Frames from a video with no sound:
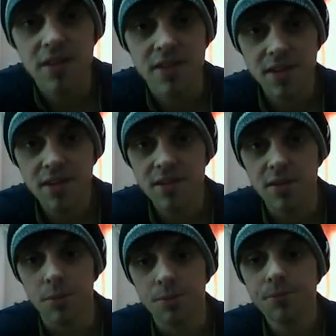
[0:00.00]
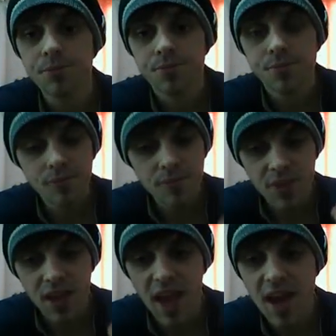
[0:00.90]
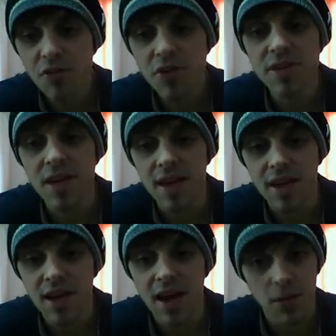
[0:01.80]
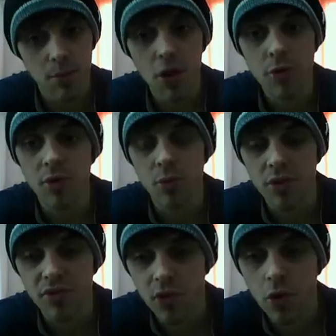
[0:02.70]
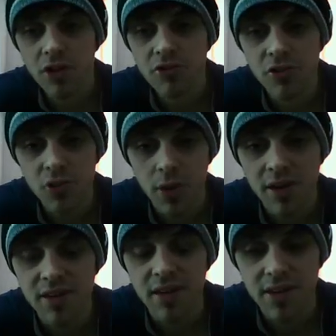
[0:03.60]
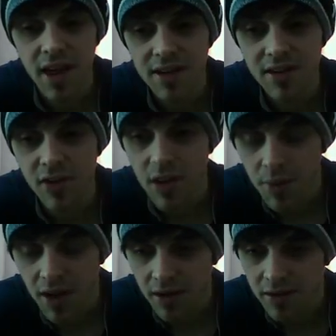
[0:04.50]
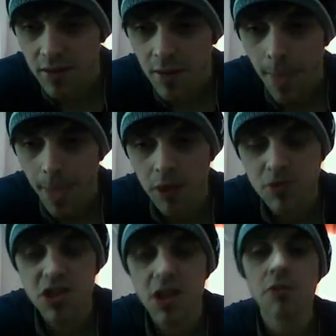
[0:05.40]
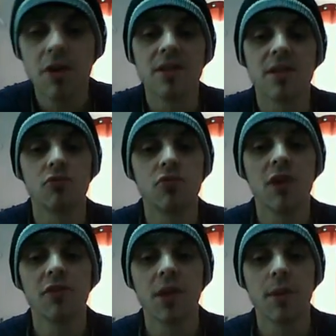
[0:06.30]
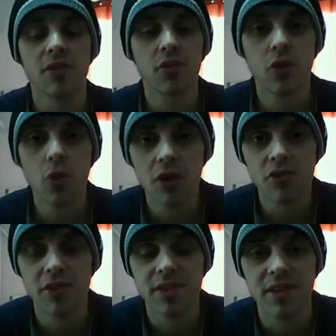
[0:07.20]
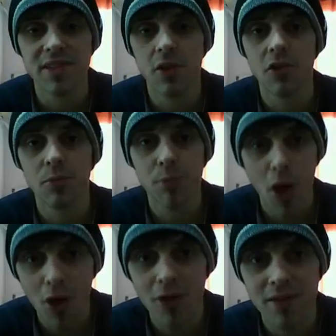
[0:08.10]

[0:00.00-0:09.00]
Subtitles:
the system, every day at the moment, with 426 active ad packs, I'm generating roughly about $206 per